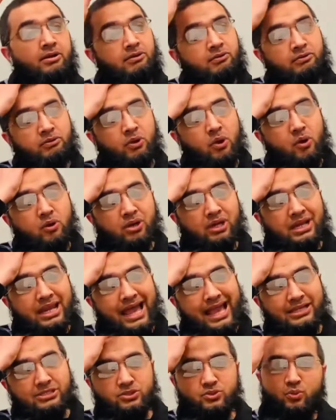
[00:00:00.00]

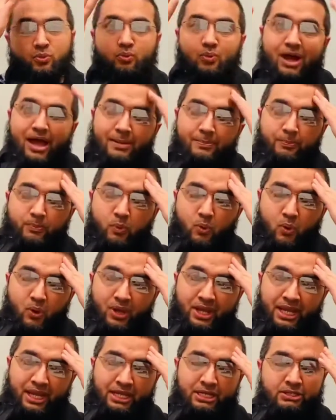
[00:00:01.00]
localized to one
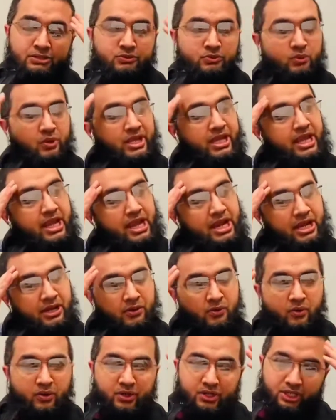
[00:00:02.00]
point, to
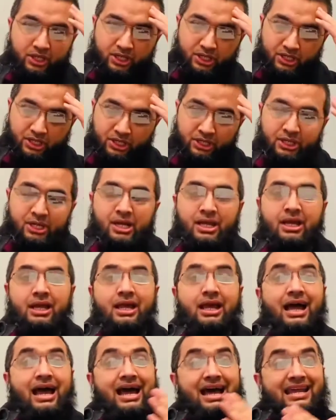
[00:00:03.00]
here or here,
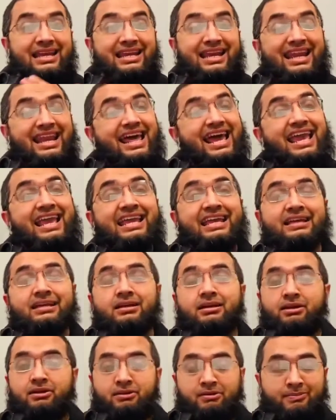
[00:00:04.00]
unlike
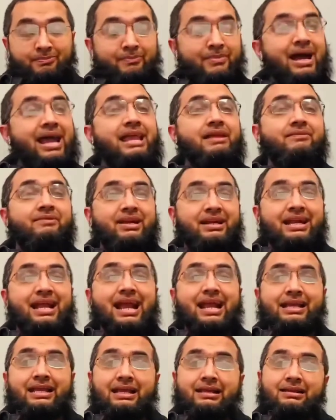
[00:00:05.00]
migraine
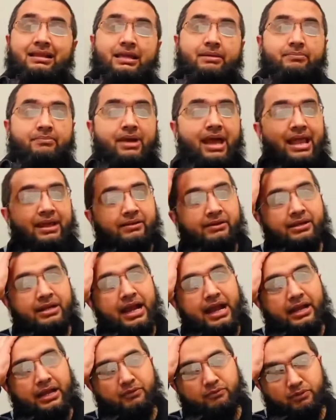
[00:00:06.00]
headache. Like migraine
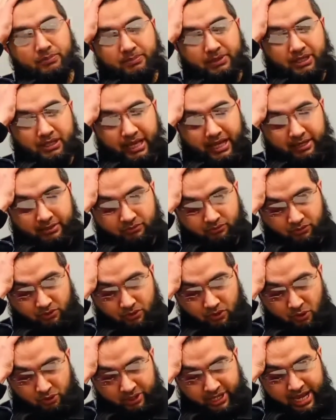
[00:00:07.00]
headache would be like,
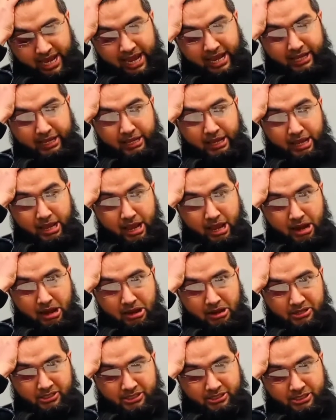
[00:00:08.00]
okay,
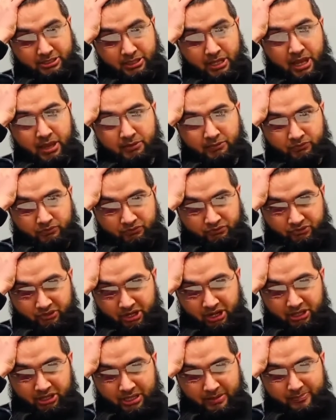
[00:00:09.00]
here's
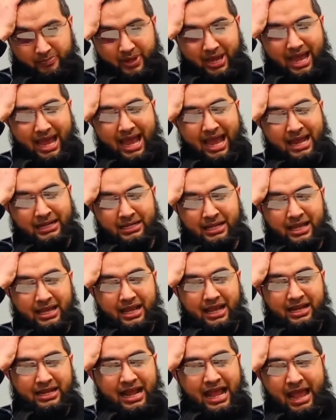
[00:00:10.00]
really bad,
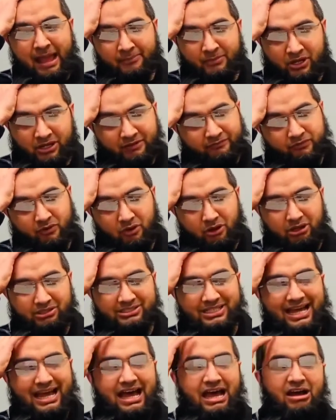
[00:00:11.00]
and I'm gonna fall
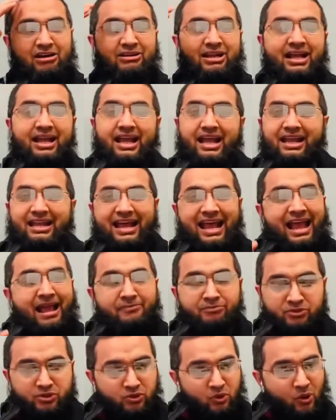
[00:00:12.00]
down, and I
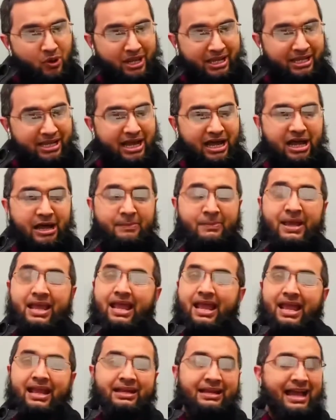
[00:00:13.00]
am throwing up,
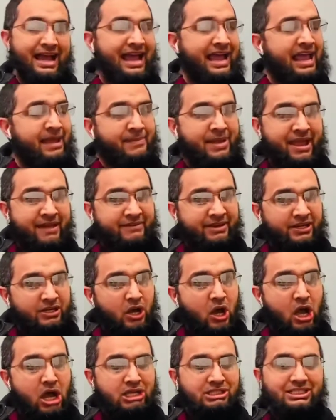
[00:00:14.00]
and I am having
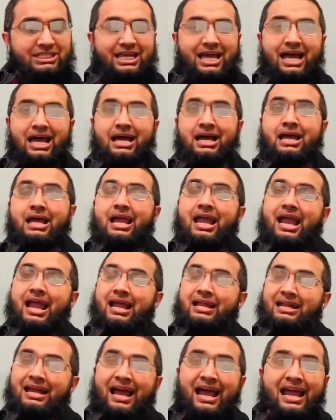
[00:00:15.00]
nausea,
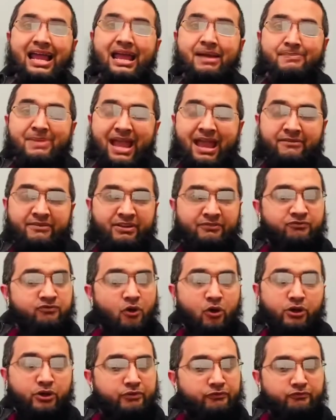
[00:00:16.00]
and I am having
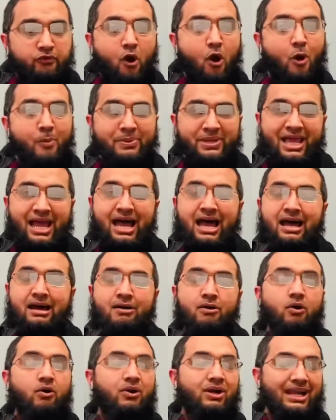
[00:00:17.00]

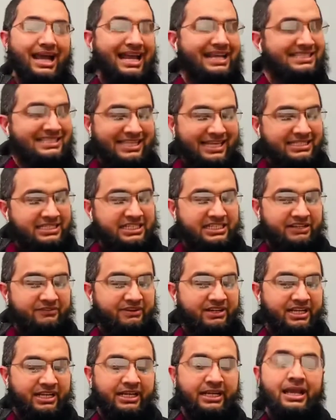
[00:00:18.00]
photophobia or light
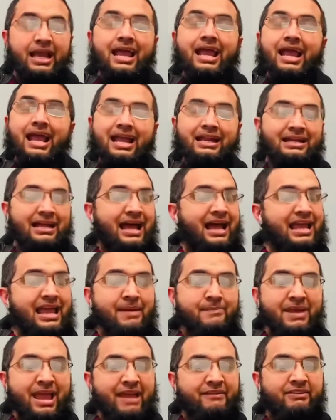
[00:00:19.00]
sensitivity, and I
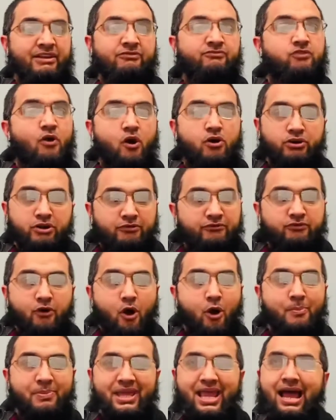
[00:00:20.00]
am having
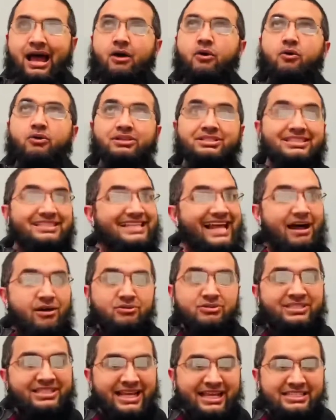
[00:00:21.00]
phonophobia or
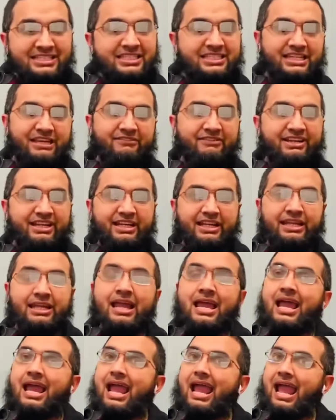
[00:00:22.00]
sound
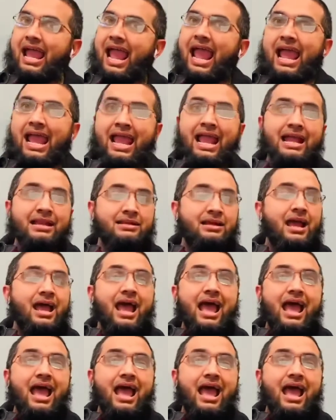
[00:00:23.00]
sensitivity, and